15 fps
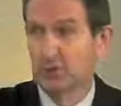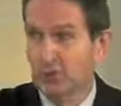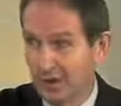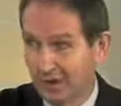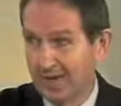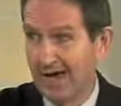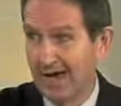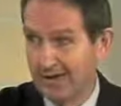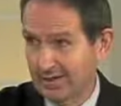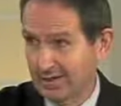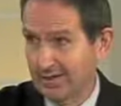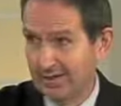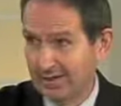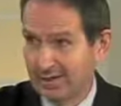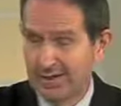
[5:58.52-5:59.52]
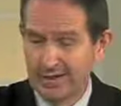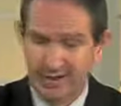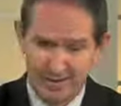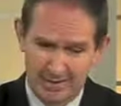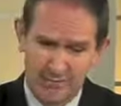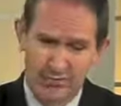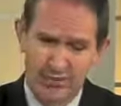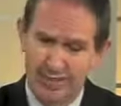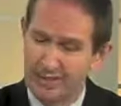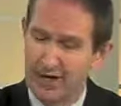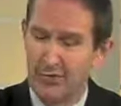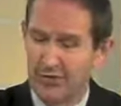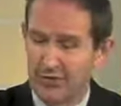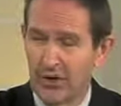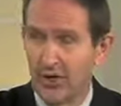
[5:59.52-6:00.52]
got out at a pretty low
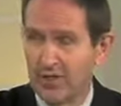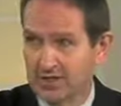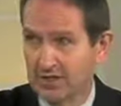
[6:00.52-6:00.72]
price,